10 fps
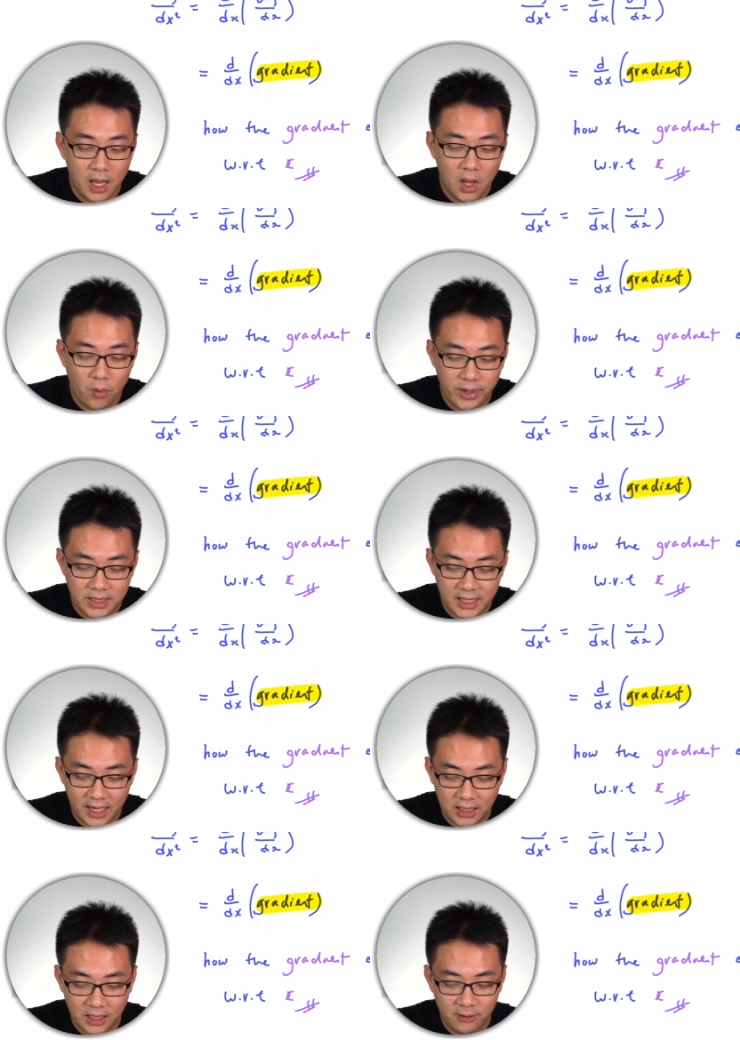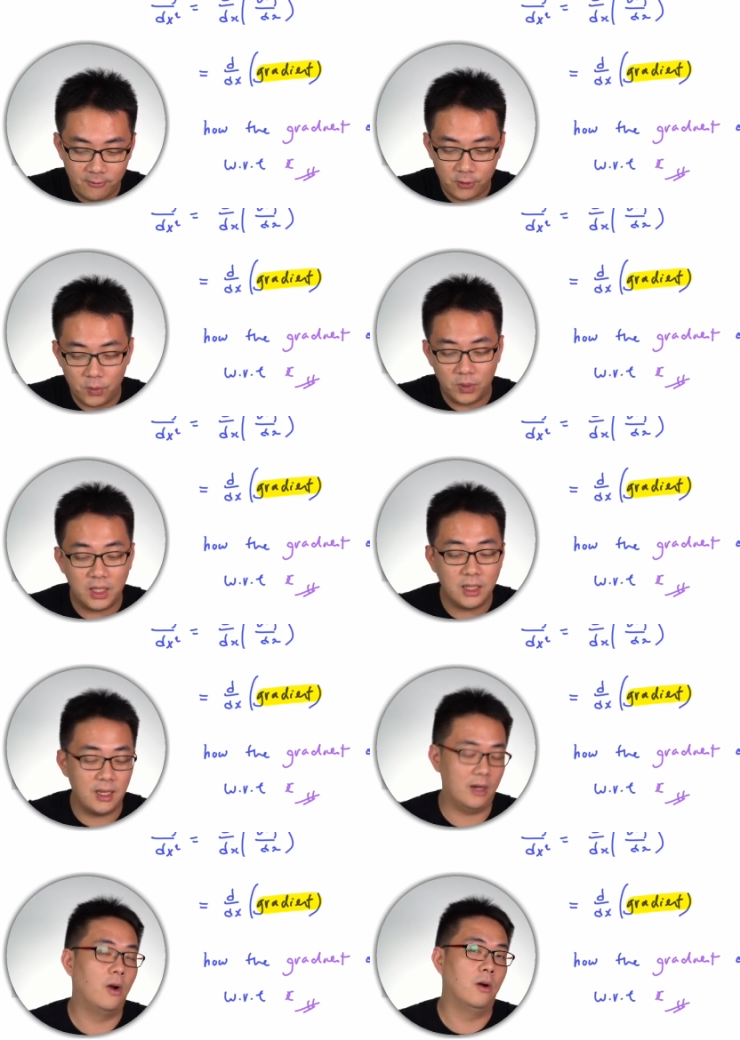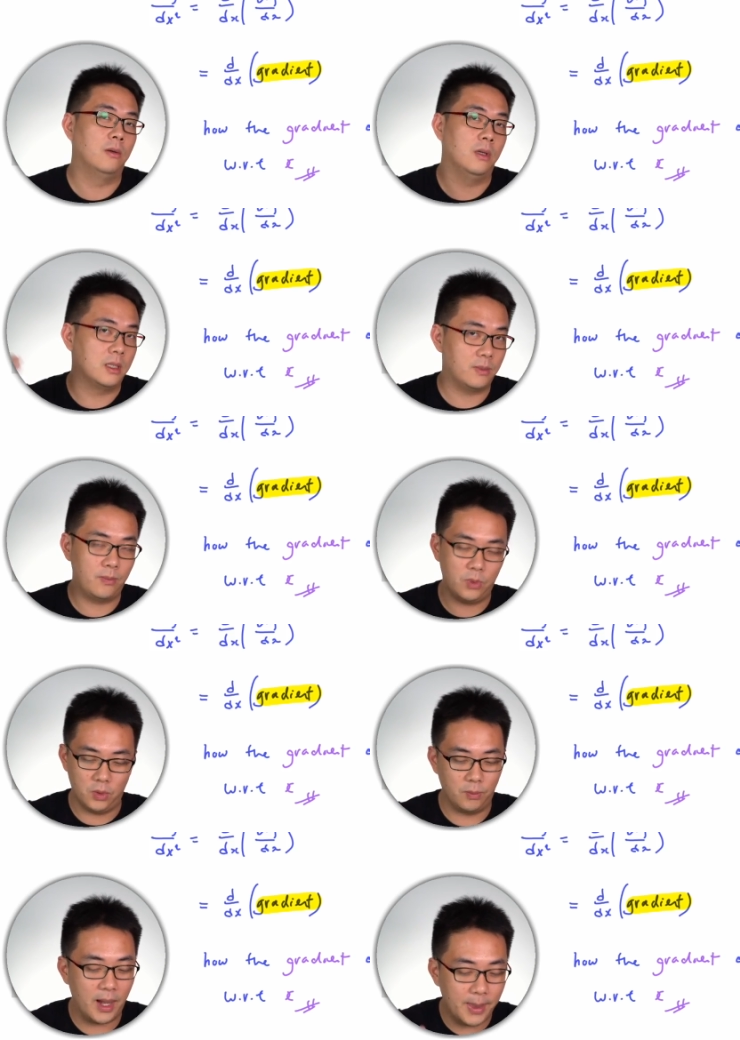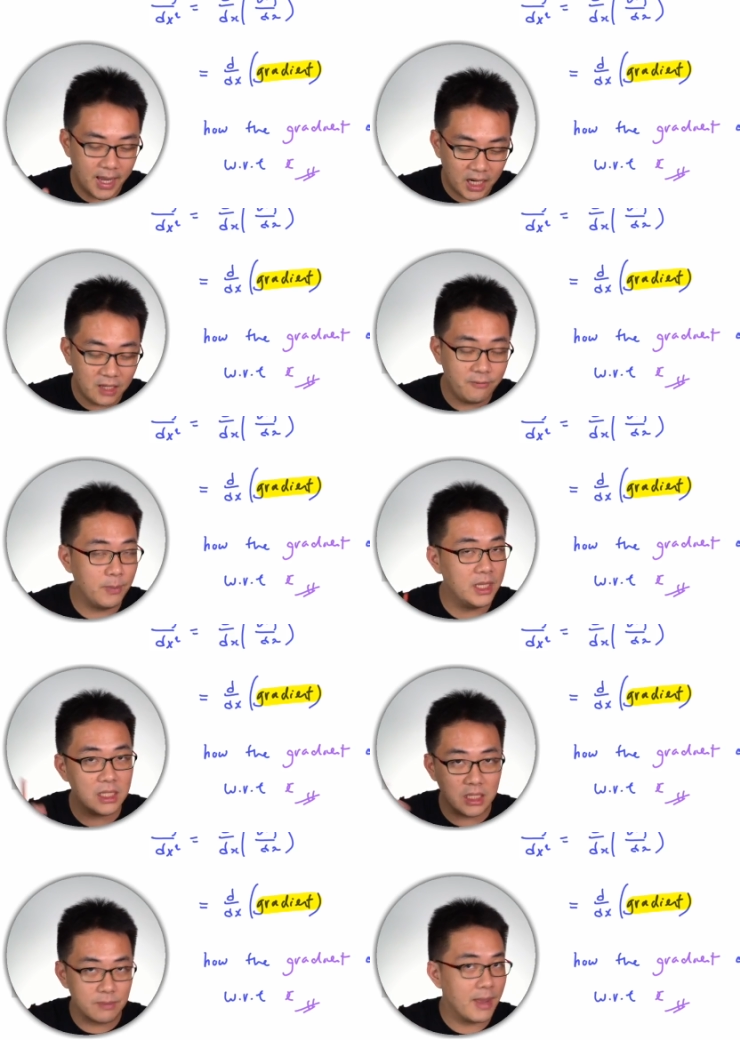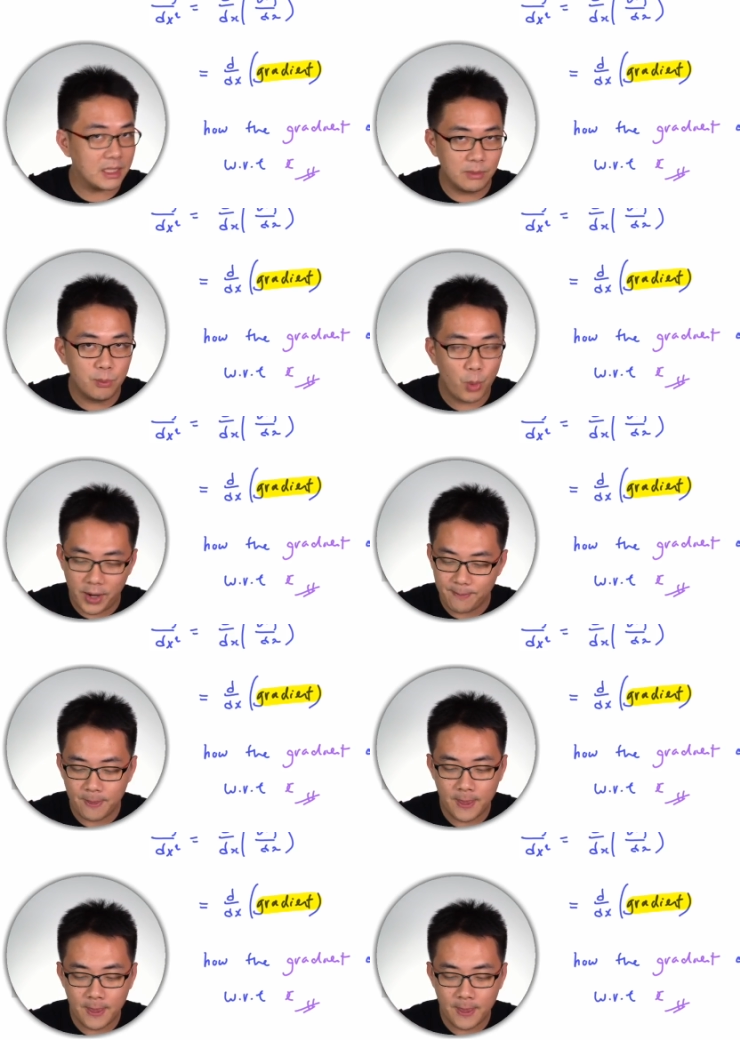when it's negative, you will think that but negative means it's maximum point.